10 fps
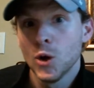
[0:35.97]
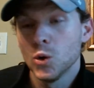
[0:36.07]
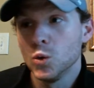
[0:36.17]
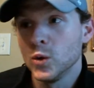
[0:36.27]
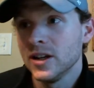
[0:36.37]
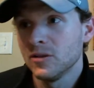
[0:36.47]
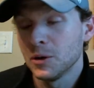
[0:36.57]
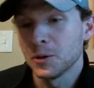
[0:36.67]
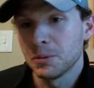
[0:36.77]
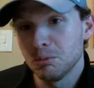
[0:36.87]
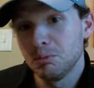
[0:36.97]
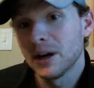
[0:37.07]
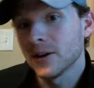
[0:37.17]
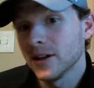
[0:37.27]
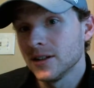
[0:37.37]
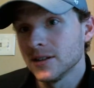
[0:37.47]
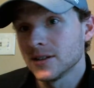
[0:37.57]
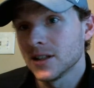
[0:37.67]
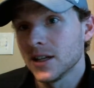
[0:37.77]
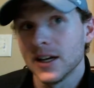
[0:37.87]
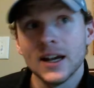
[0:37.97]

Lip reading: we have both been buried in this thing.